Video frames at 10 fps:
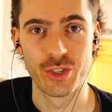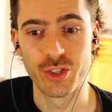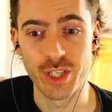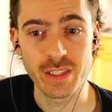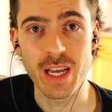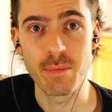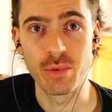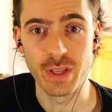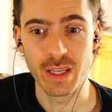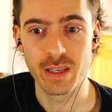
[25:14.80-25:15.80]
Jeskai
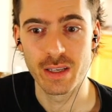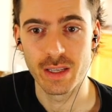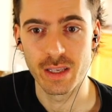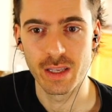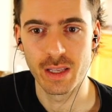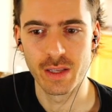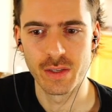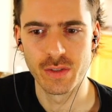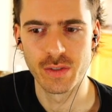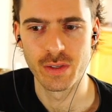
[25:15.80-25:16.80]
Blink
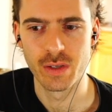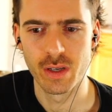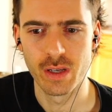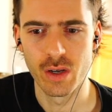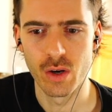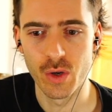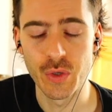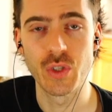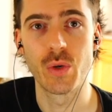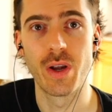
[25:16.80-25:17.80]
is
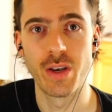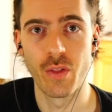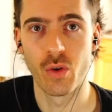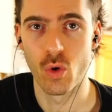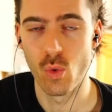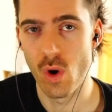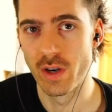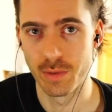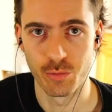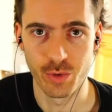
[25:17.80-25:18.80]
also another
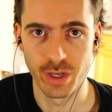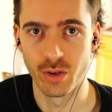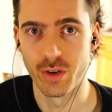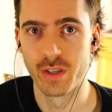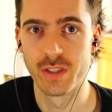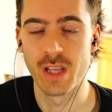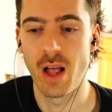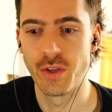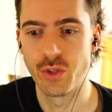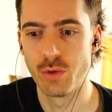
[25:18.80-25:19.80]
Quantum Riddler
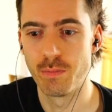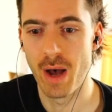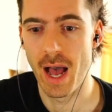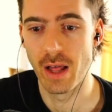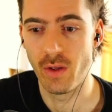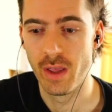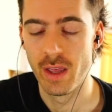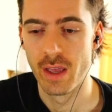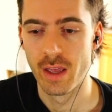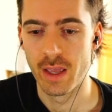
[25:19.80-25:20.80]
Solitude pile
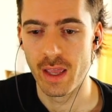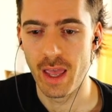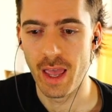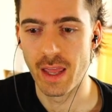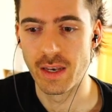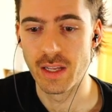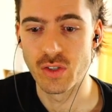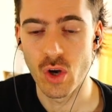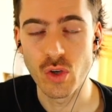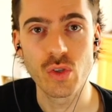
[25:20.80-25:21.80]
and is
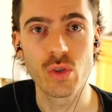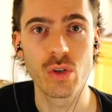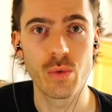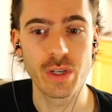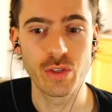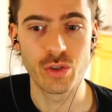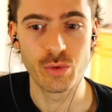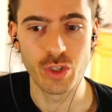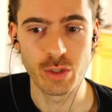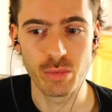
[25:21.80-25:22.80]
also going to
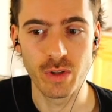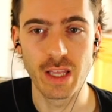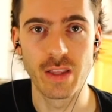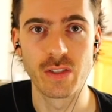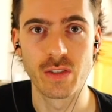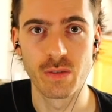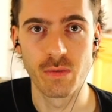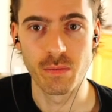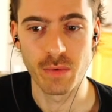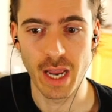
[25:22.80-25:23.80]
just play this
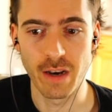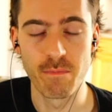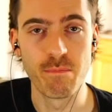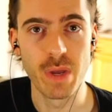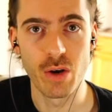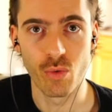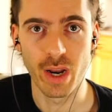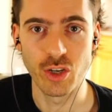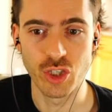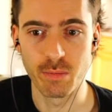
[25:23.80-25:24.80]
kind of
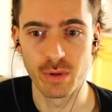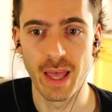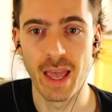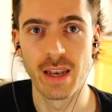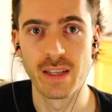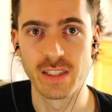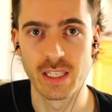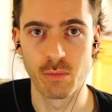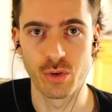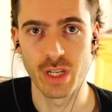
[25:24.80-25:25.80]
mid-rangey plan
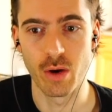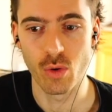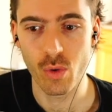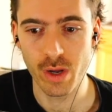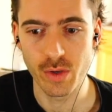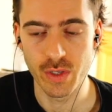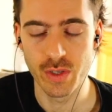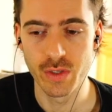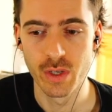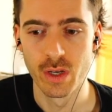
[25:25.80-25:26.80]
similar to how Goryos is,